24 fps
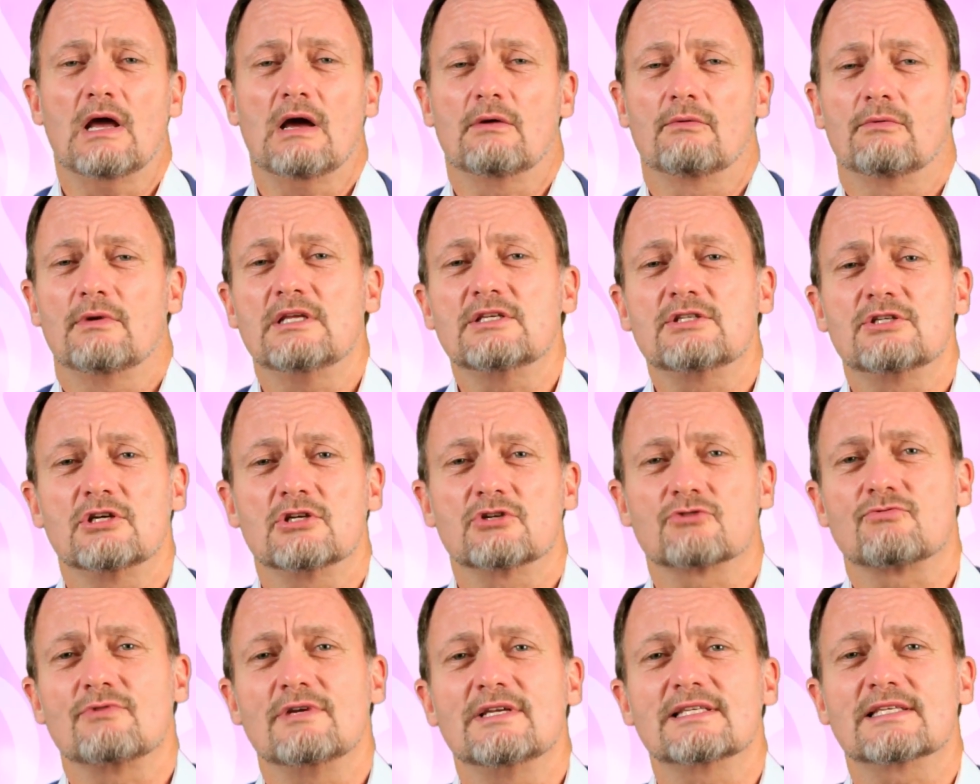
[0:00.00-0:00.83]

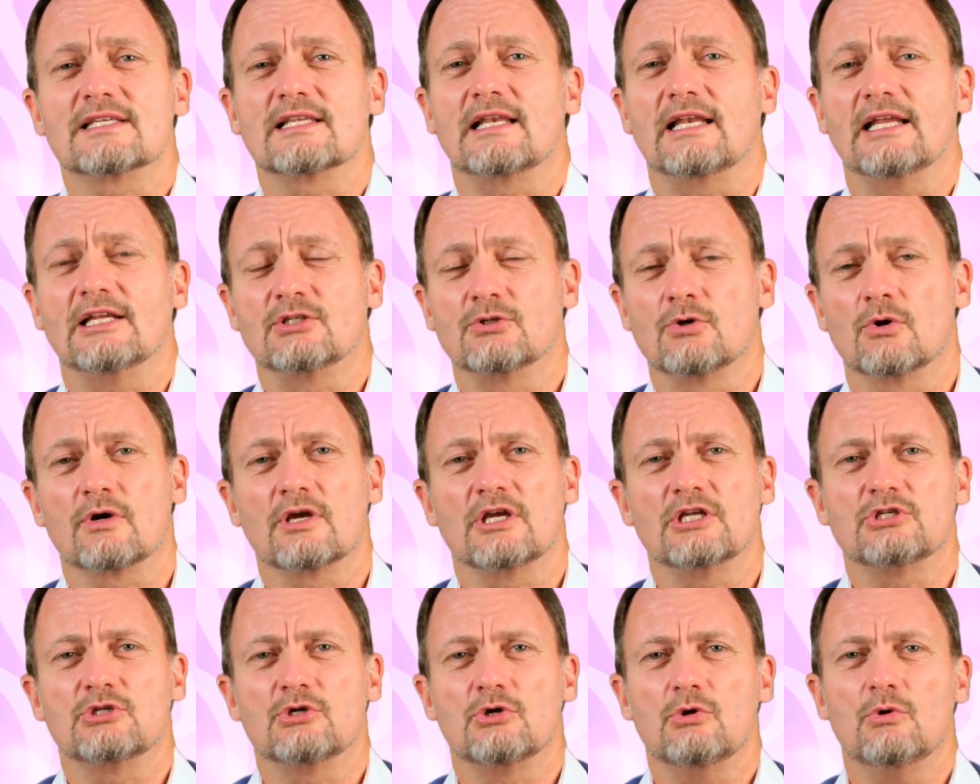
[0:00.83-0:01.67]
research recently
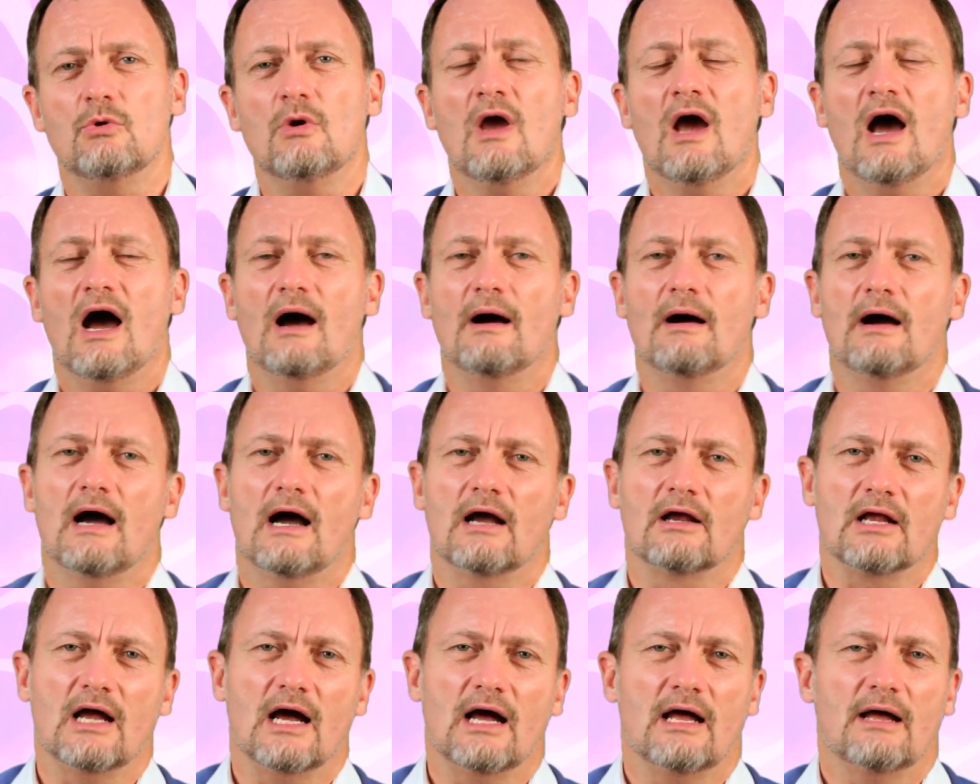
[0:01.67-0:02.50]
talking to
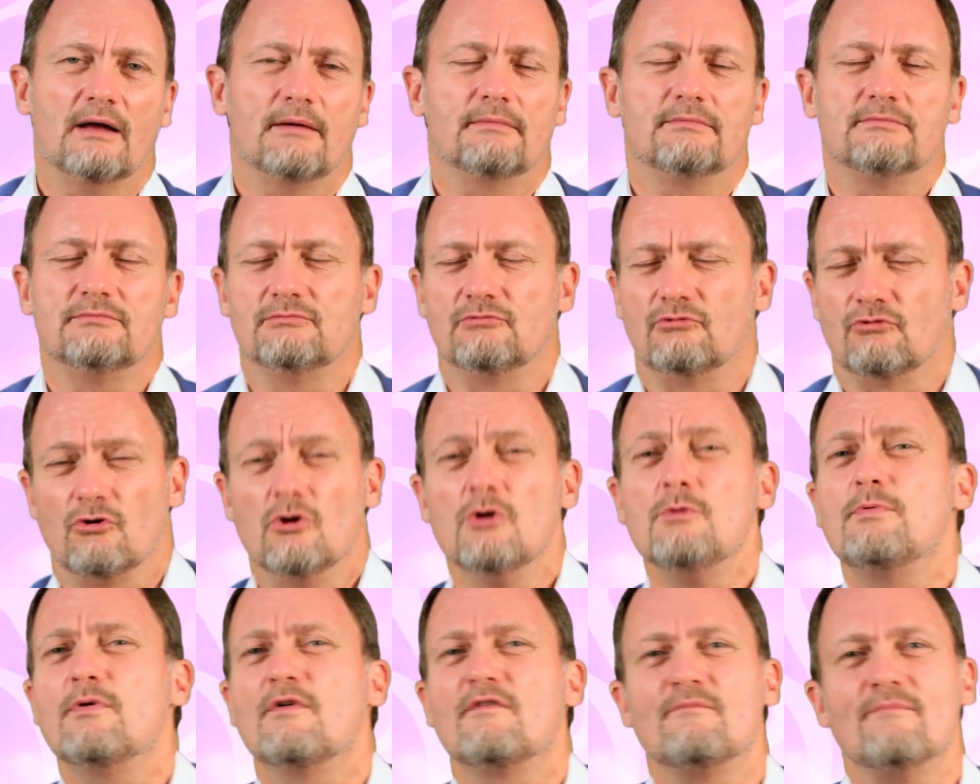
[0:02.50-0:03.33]
a
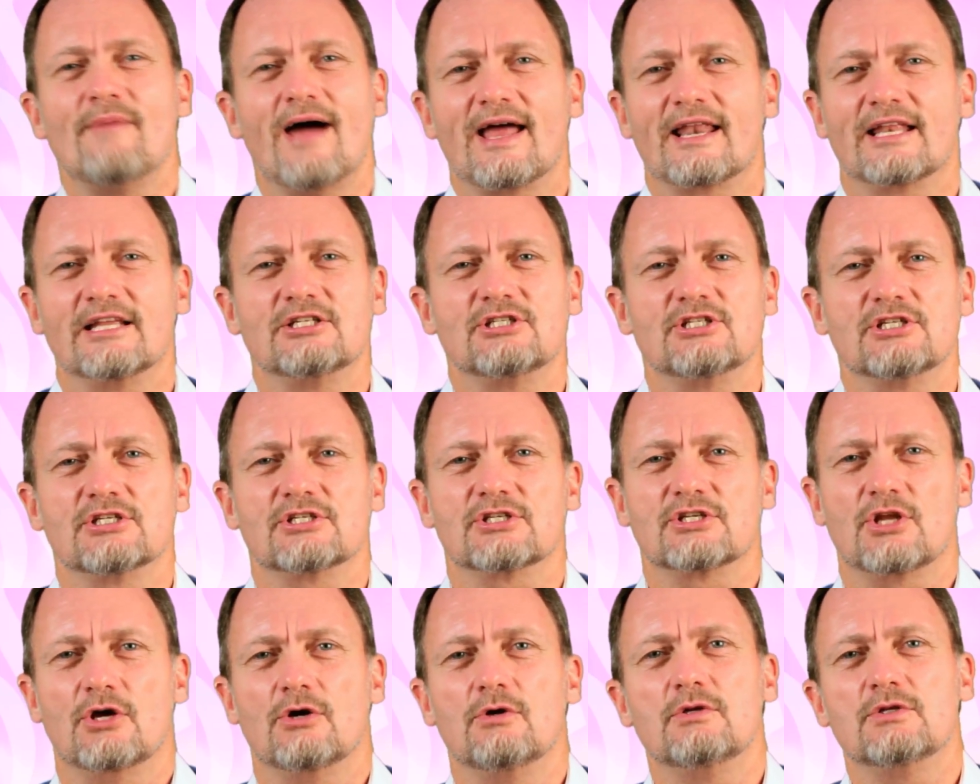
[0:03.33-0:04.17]
group of
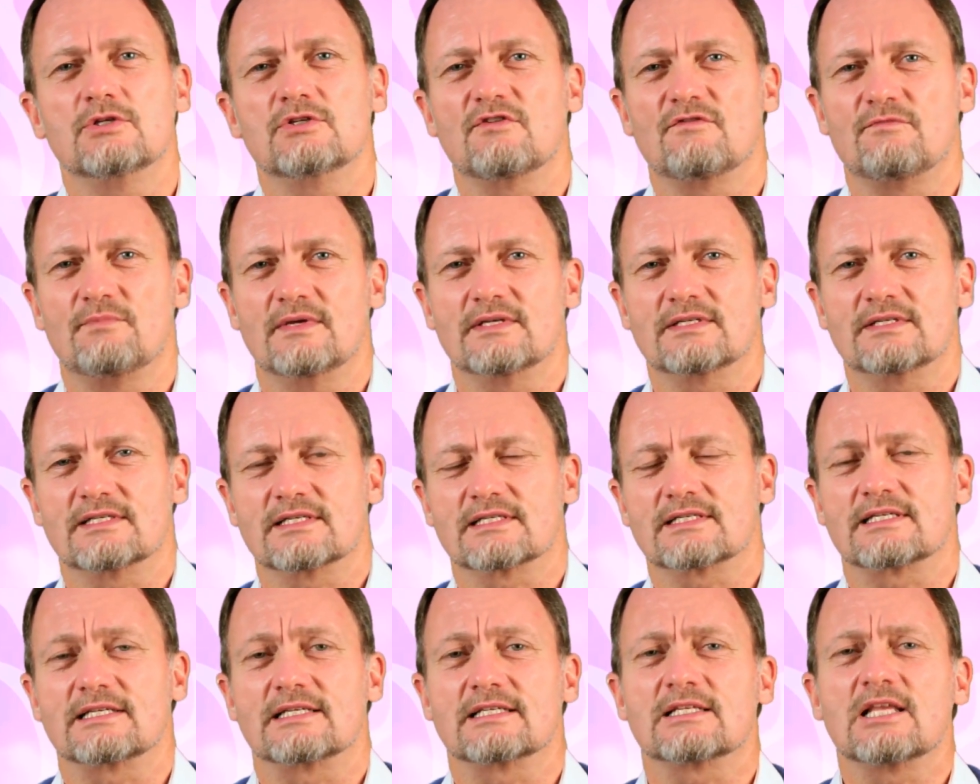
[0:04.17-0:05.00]
managers and owners of
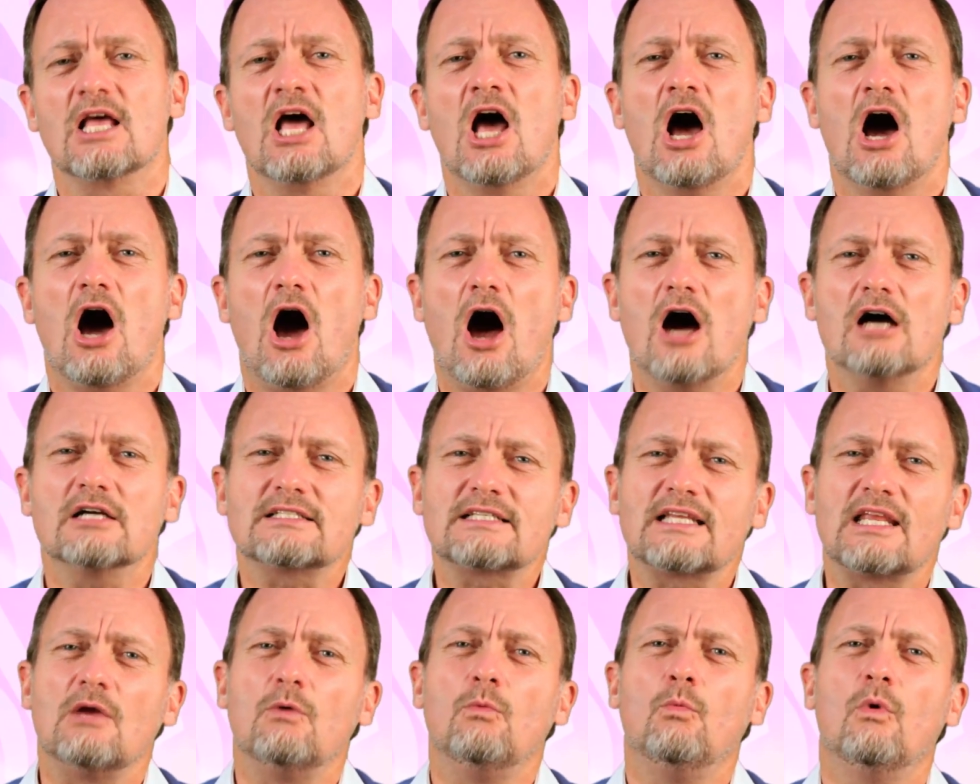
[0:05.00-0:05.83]
businesses,
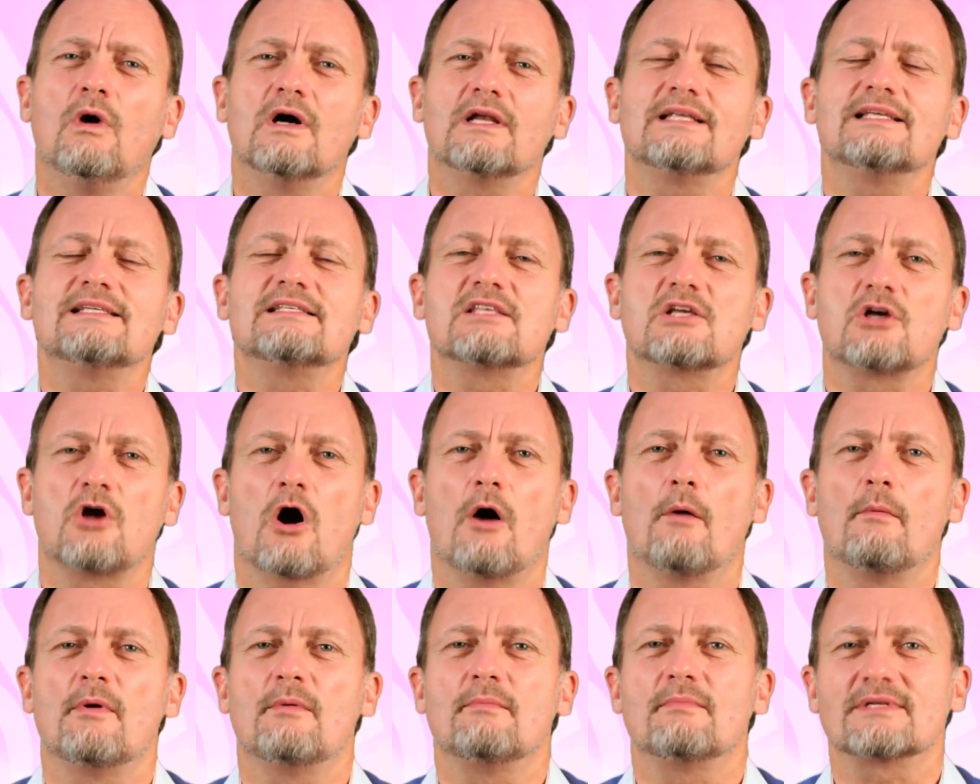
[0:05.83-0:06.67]
asking what is the
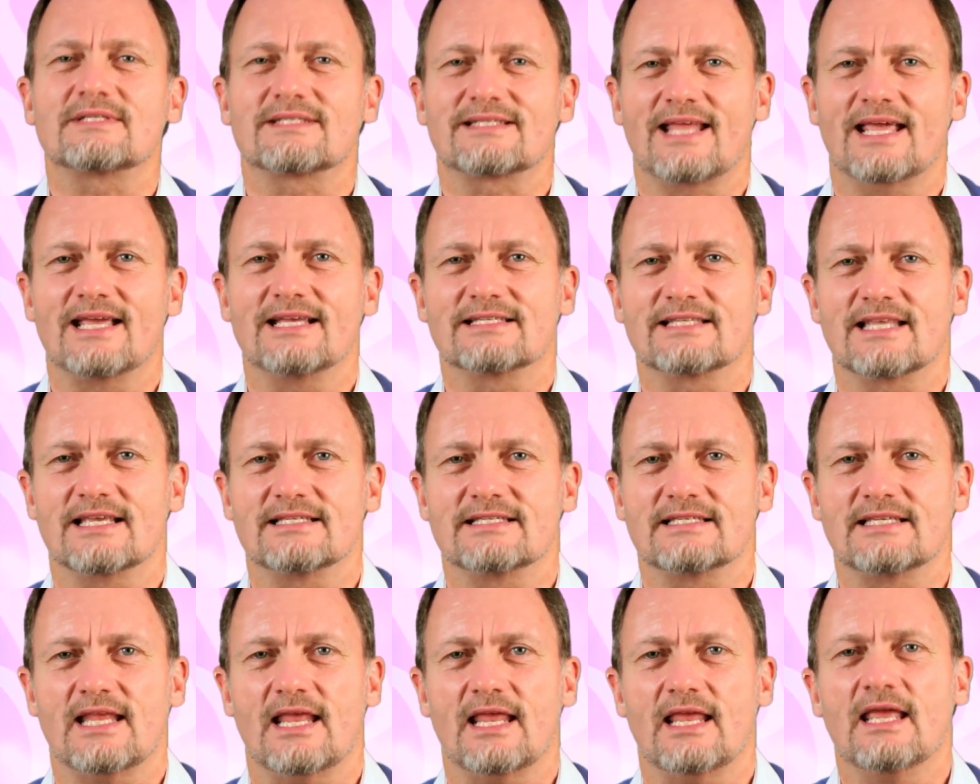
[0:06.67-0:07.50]
common mistakes they
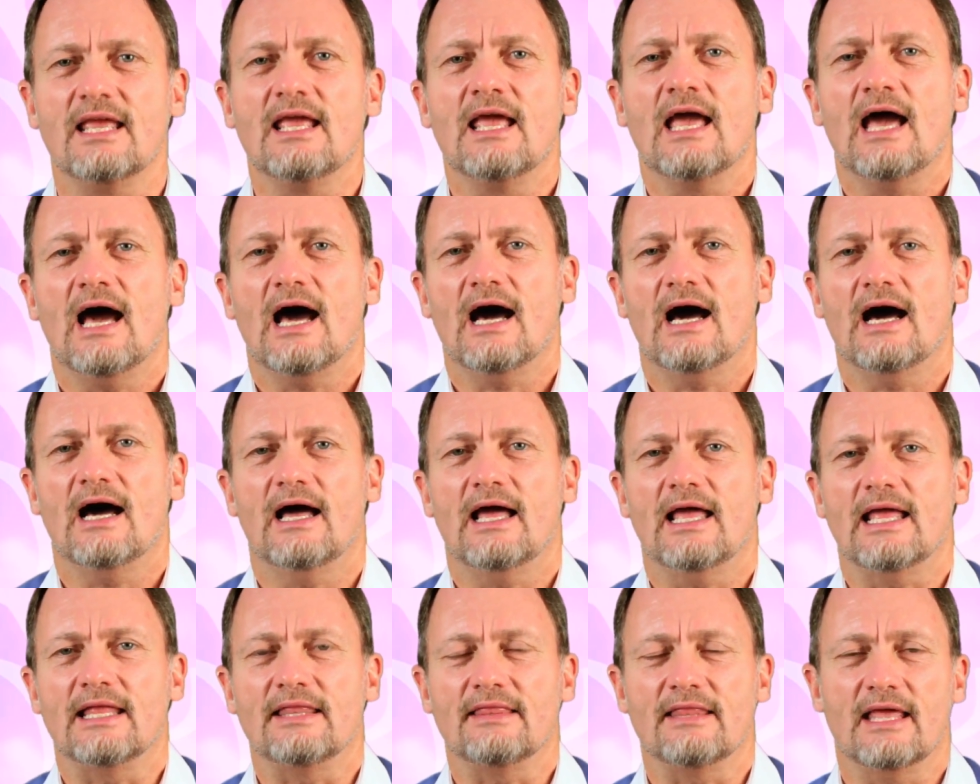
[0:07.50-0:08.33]
see
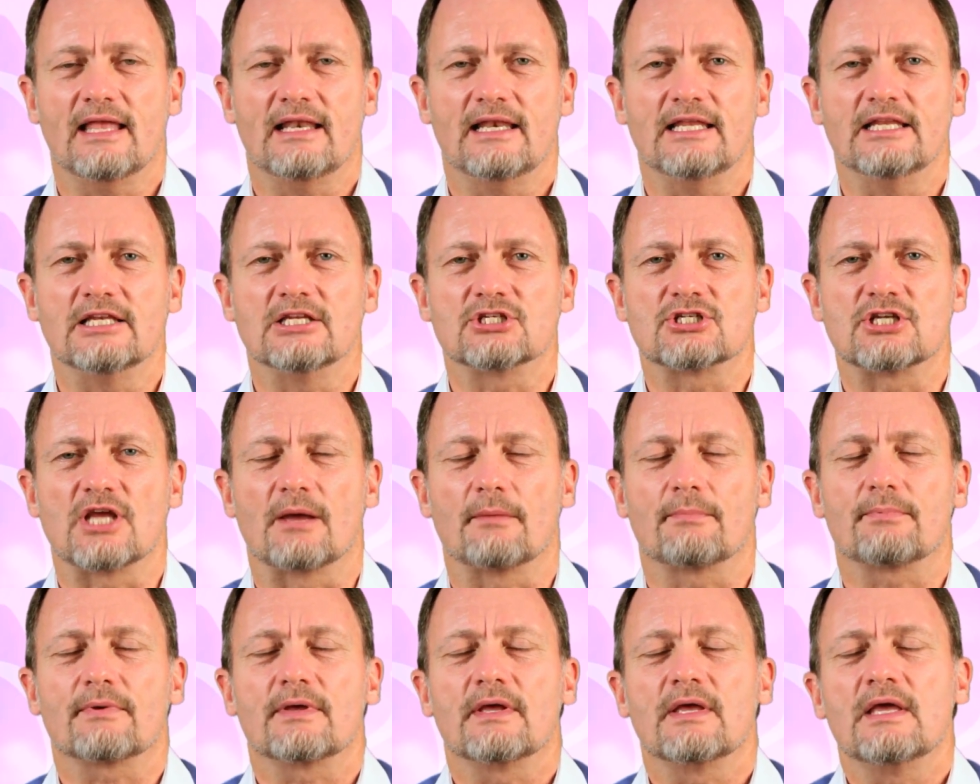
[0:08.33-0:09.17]
in their
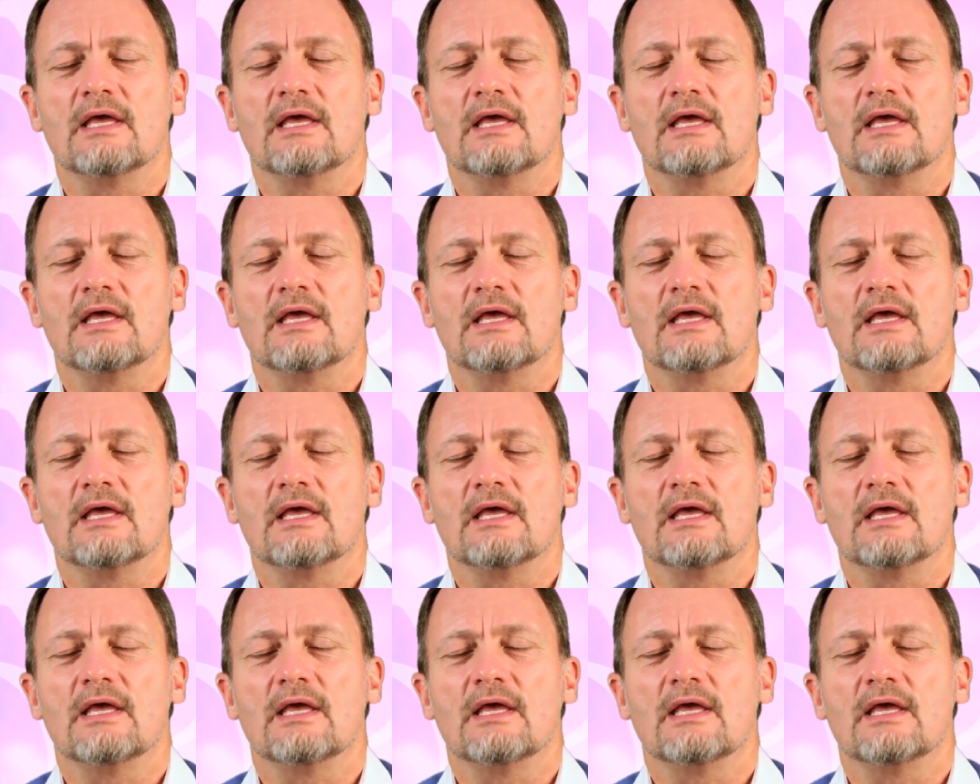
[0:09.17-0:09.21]
leadership.